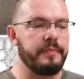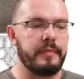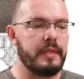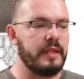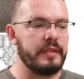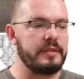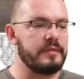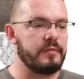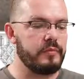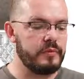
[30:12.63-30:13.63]

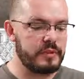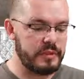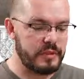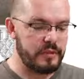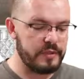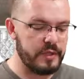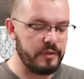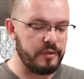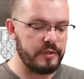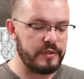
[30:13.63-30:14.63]
It's so
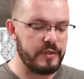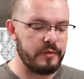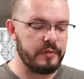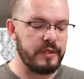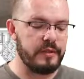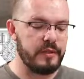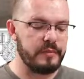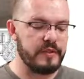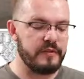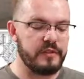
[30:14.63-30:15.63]
good. So in
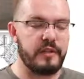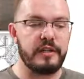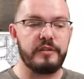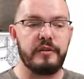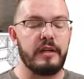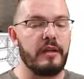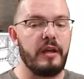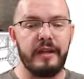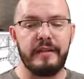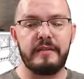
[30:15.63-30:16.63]
terms of structure and
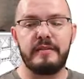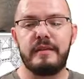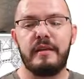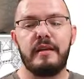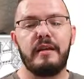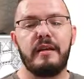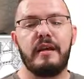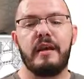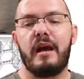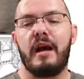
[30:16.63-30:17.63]
light,
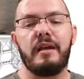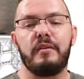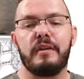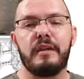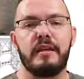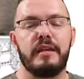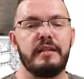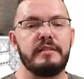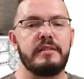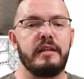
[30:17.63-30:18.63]
I don't think
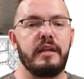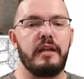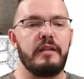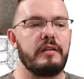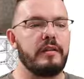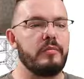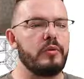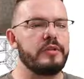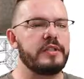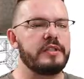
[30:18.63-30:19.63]
he's done anything
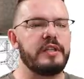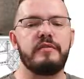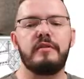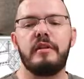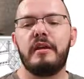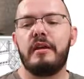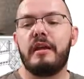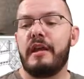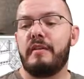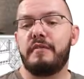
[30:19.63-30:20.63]
more successful.
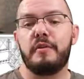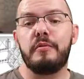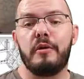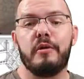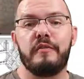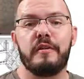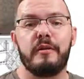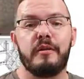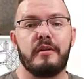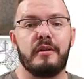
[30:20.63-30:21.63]
If you know of
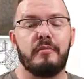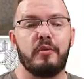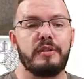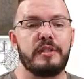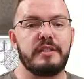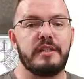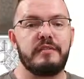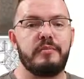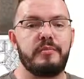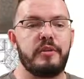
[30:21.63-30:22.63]
a more
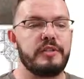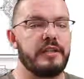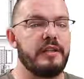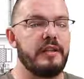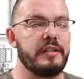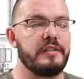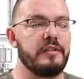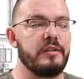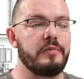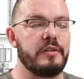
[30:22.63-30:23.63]
successful project than this in
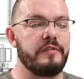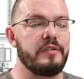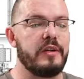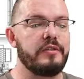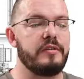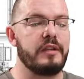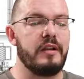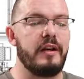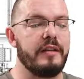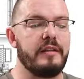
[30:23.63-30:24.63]
terms of structure and
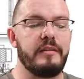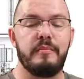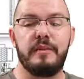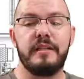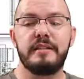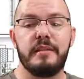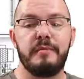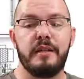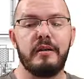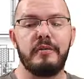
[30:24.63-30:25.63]
light, please let
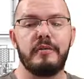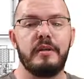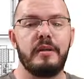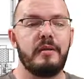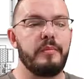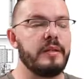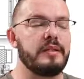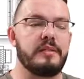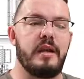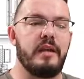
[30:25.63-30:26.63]
me know,
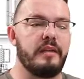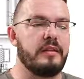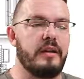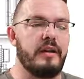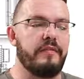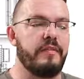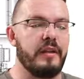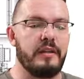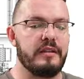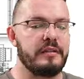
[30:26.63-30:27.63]
because I
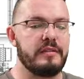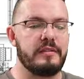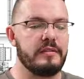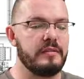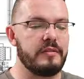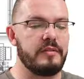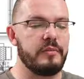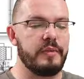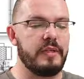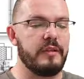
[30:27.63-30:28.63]
find this to be